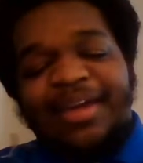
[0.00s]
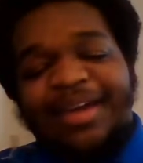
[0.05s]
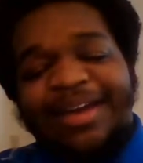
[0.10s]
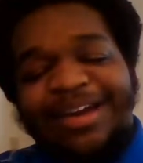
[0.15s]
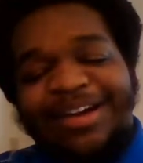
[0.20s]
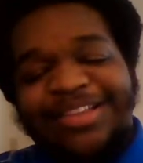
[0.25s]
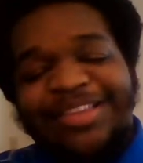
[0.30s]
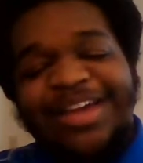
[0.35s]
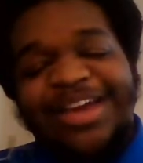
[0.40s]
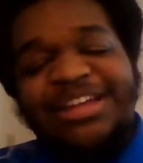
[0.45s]

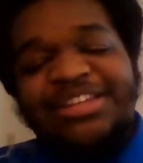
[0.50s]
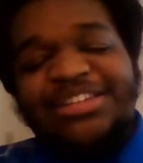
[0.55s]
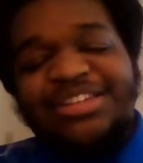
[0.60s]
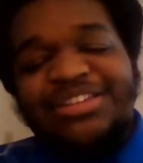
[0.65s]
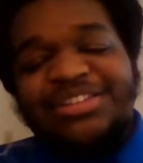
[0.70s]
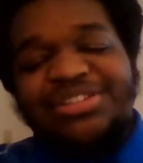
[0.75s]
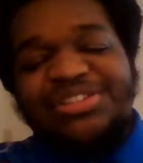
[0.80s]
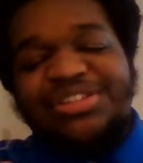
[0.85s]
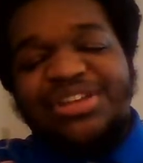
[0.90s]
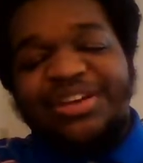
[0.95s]
Hell,
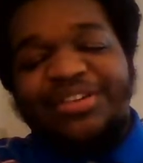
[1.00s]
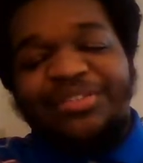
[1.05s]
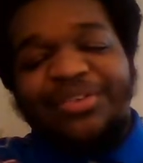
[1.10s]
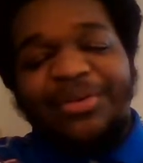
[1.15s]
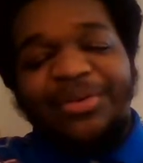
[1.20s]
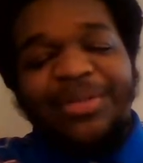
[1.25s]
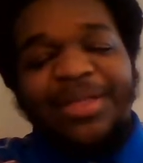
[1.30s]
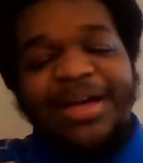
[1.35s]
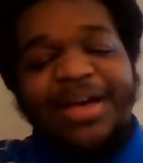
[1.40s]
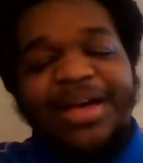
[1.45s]
actually, in
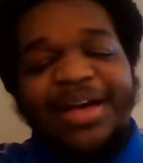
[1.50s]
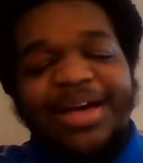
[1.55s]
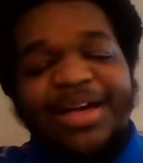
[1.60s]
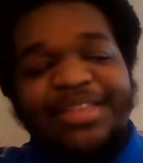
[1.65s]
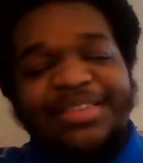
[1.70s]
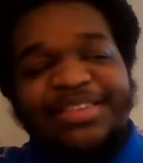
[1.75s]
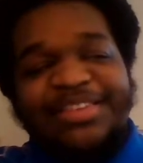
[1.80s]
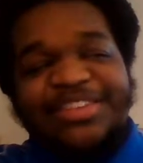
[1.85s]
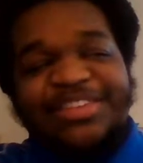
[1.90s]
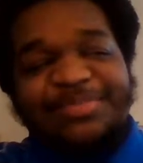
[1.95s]
general,
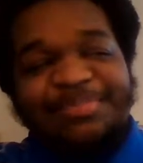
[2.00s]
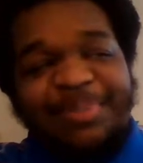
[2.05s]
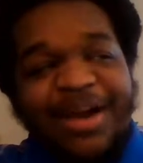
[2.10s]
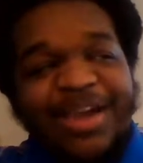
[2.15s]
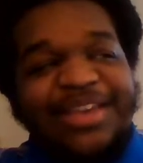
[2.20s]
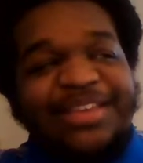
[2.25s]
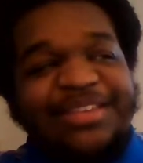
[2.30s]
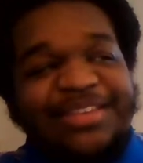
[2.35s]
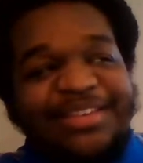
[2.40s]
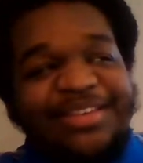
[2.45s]

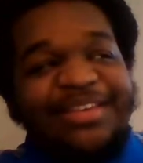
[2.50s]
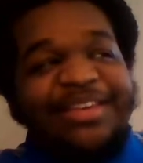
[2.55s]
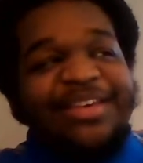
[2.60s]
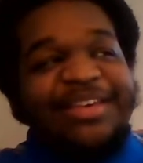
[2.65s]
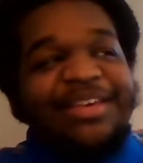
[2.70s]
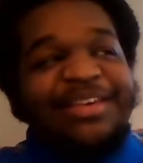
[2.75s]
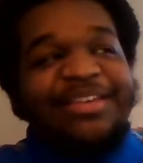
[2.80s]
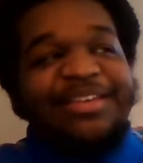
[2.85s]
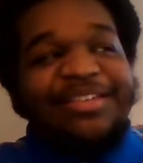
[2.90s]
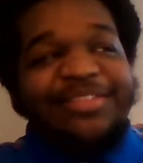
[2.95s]
despite,
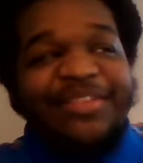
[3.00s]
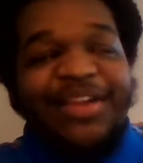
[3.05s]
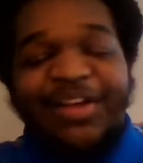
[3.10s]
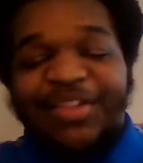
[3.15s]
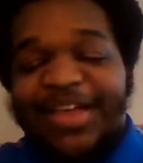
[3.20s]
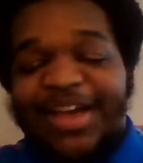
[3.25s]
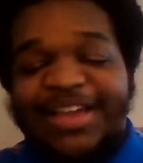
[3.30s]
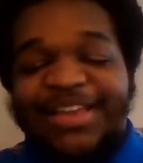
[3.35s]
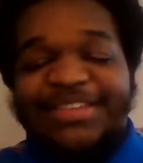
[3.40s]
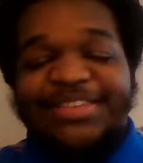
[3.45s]
you
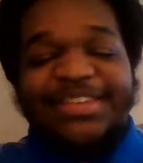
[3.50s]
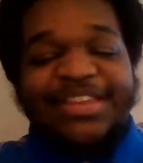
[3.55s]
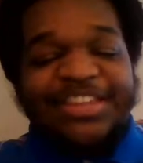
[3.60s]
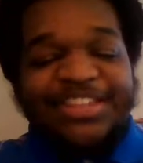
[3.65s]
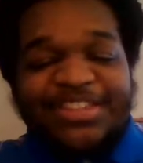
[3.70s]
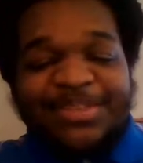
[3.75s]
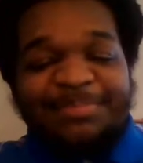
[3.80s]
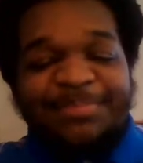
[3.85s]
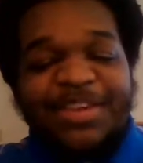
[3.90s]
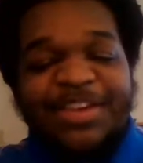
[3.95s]
know, like I said,
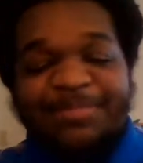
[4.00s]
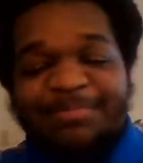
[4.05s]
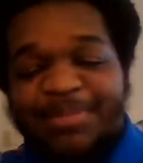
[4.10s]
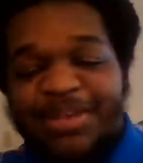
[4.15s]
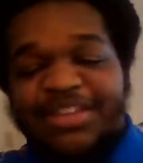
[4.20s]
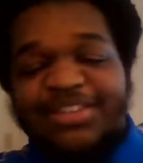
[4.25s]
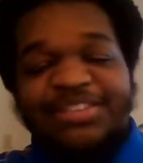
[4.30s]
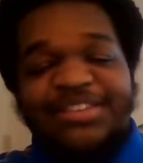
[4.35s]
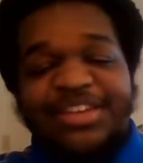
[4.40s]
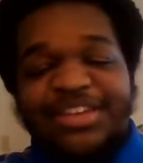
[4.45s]
it's a big
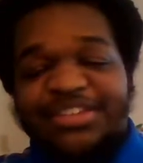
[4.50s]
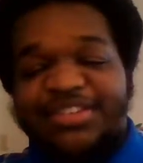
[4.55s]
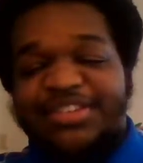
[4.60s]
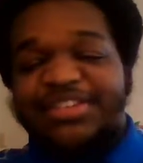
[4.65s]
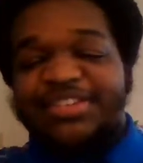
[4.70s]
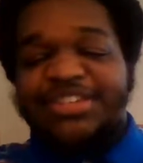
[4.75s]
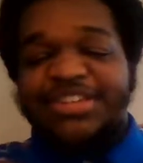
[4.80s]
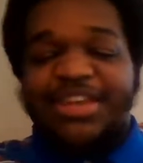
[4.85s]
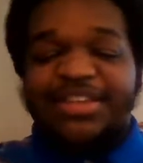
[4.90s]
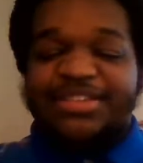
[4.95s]
business
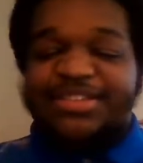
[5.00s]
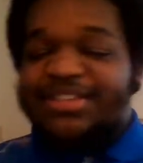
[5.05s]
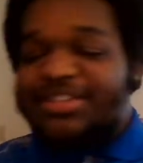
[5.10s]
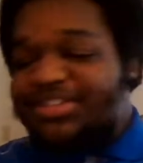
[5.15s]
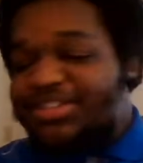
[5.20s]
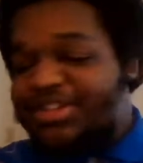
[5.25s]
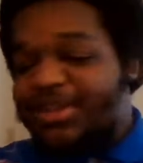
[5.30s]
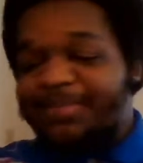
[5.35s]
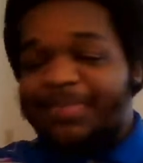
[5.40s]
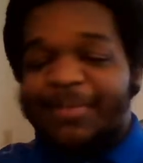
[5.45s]
and she has to
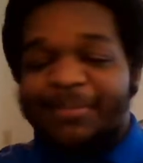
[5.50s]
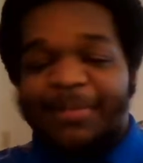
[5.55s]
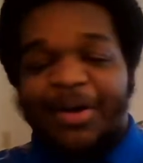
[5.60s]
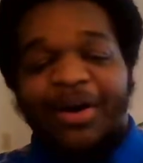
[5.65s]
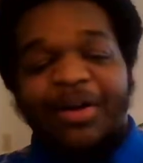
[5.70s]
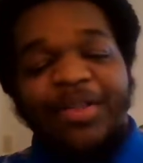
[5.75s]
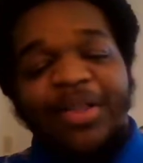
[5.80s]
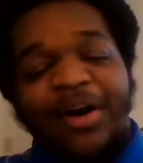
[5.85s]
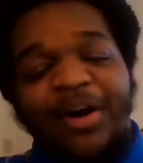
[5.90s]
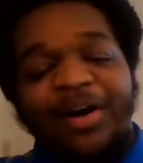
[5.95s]
ship them
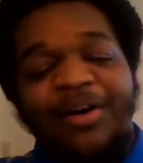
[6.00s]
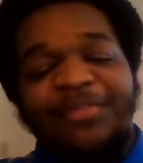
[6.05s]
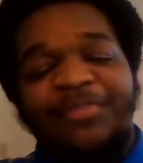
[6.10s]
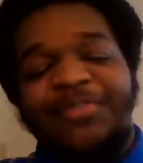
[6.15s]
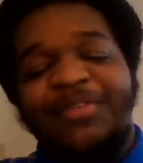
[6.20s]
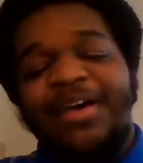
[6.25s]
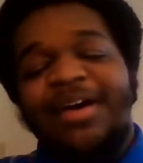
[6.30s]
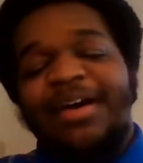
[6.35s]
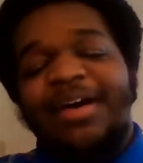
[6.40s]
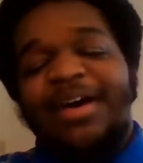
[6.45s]
all
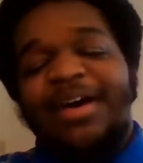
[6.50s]
off.